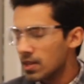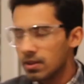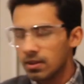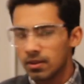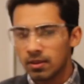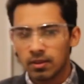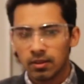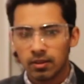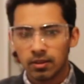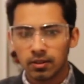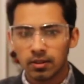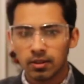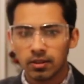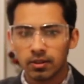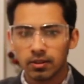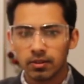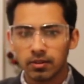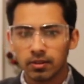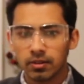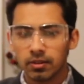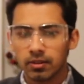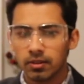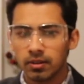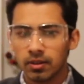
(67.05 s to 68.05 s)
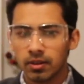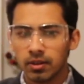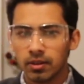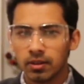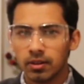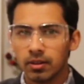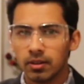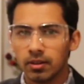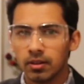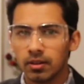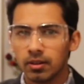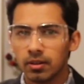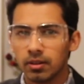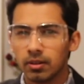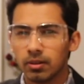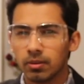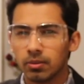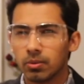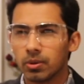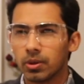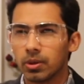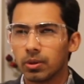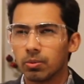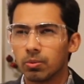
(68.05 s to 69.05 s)
We're live.
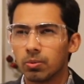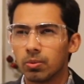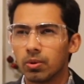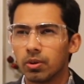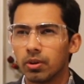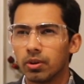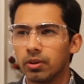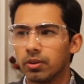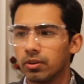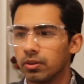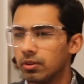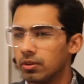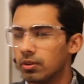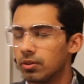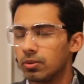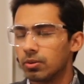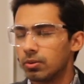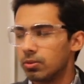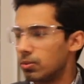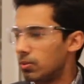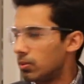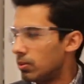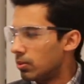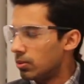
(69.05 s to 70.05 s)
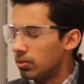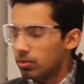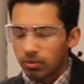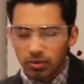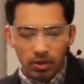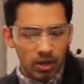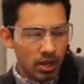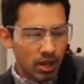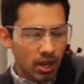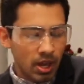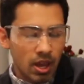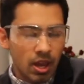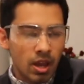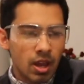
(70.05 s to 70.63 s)
Wait, what? Oh, oh.